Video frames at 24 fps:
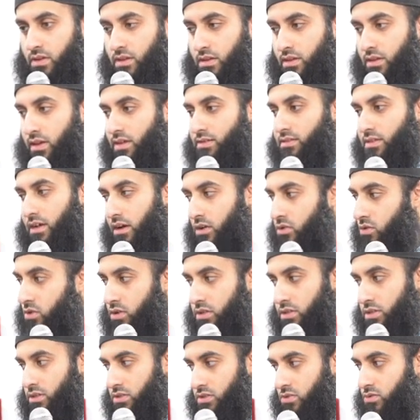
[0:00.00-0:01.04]
That's not how knowledge
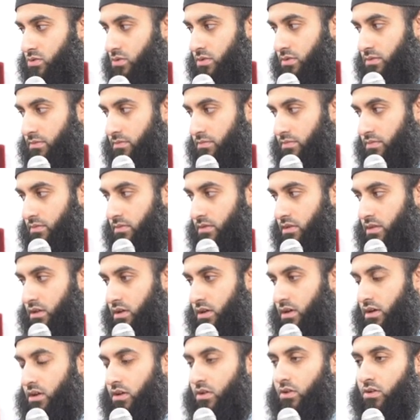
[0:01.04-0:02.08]
is sought.
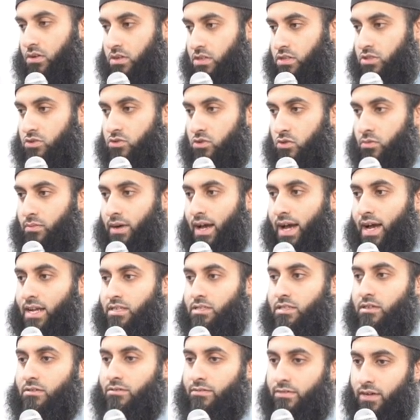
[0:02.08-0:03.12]
Knowledge is sought by
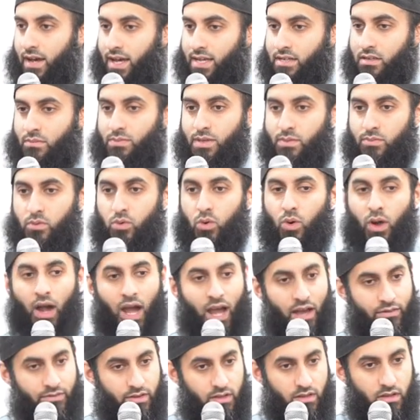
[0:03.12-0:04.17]
actually finding people who
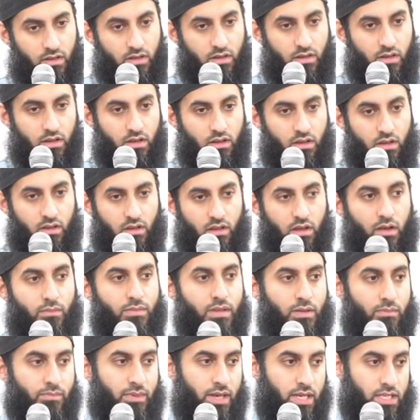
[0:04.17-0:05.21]
have it and
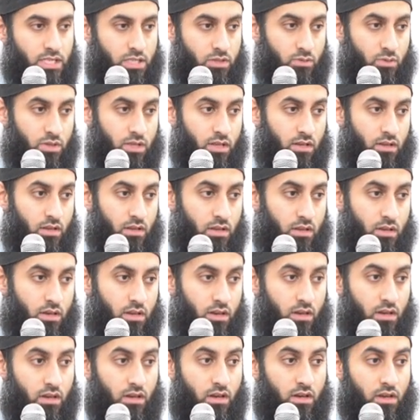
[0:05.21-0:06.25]
being patient with it.
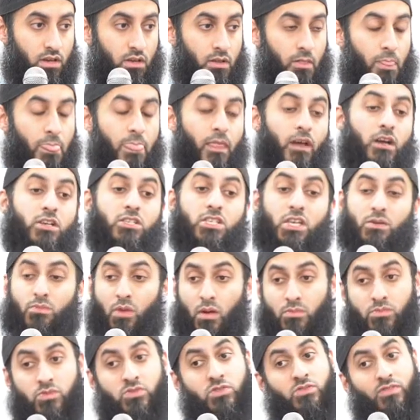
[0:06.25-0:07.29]
Sheikh
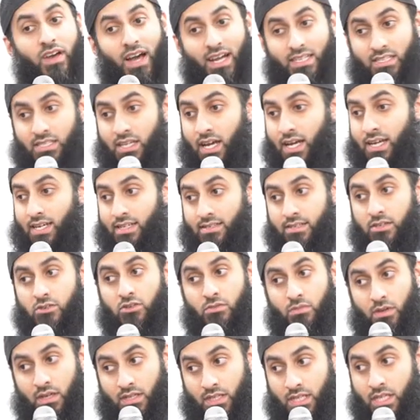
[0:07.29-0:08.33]
Muhammad Yusuf, actually, I consider him
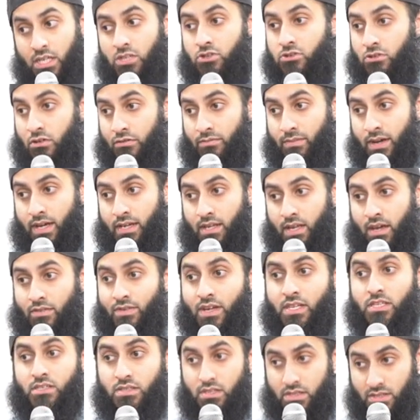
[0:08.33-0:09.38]
a teacher of mine. I've
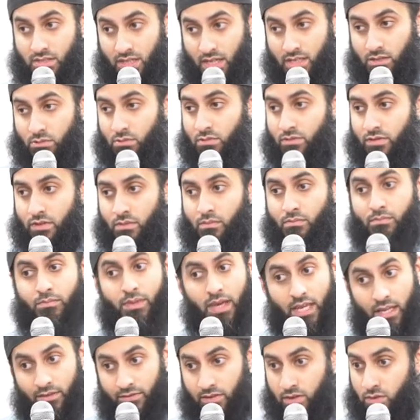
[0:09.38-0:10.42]
actually studied with him,
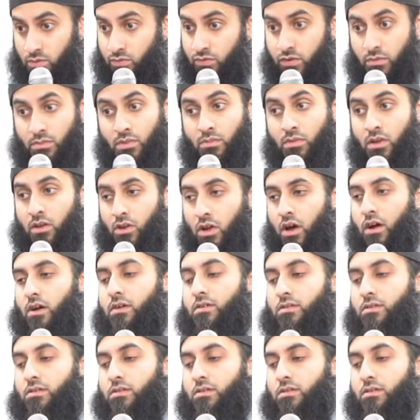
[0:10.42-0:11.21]
benefited from him a lot.